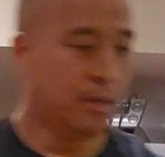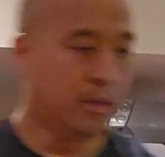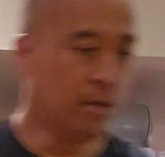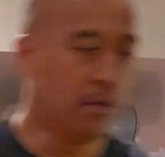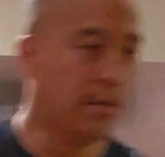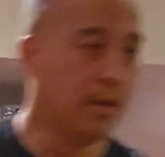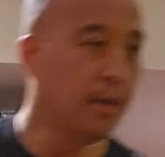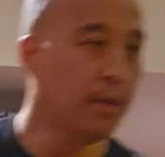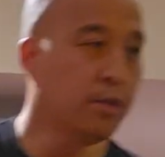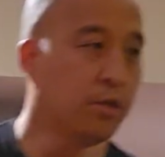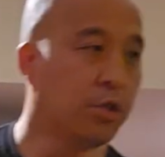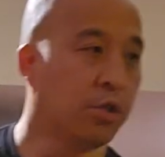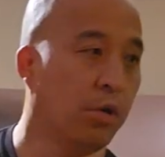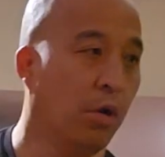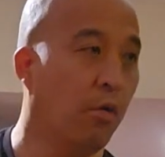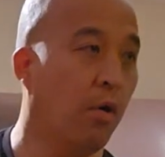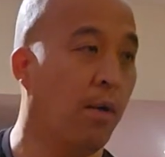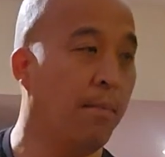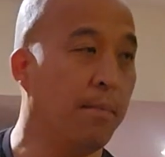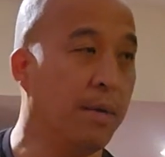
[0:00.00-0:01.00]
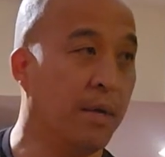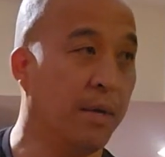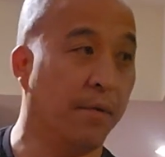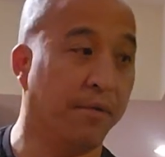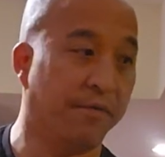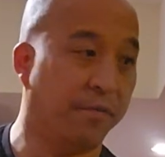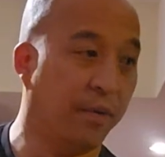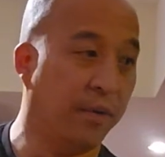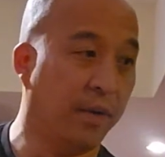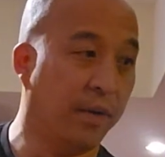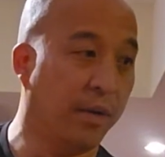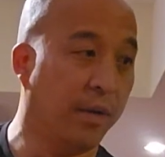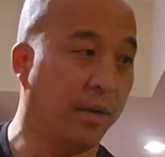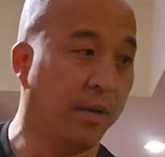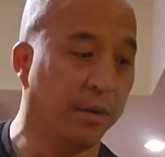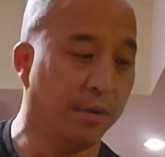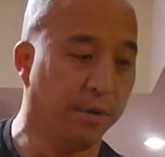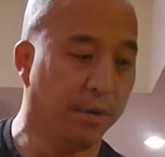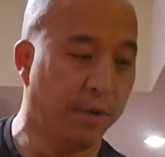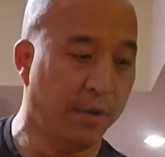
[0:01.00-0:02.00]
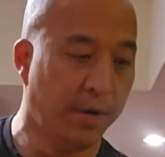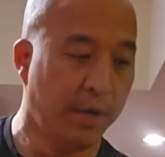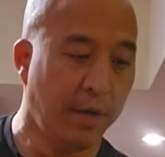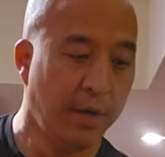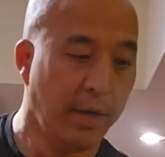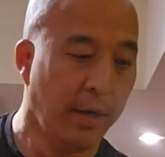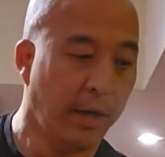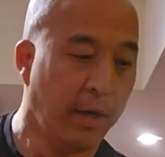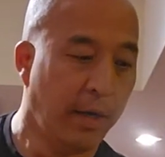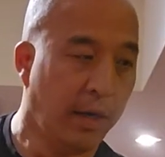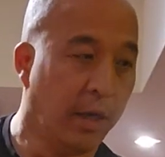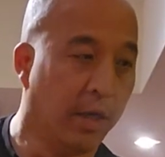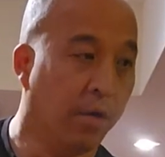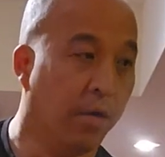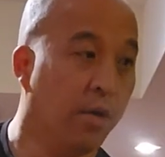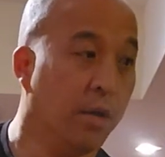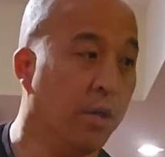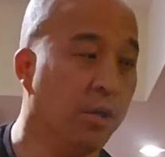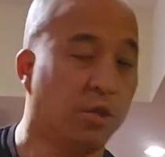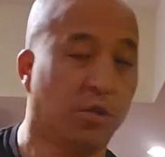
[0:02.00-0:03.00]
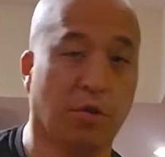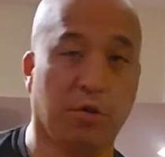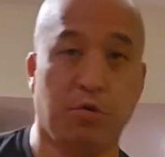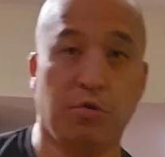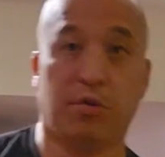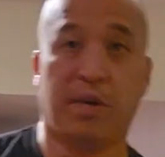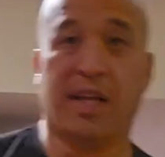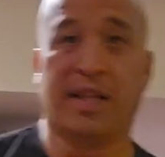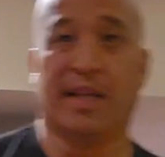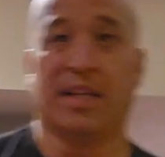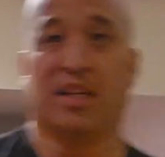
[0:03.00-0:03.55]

Right. So I mean, if, you know, so you take the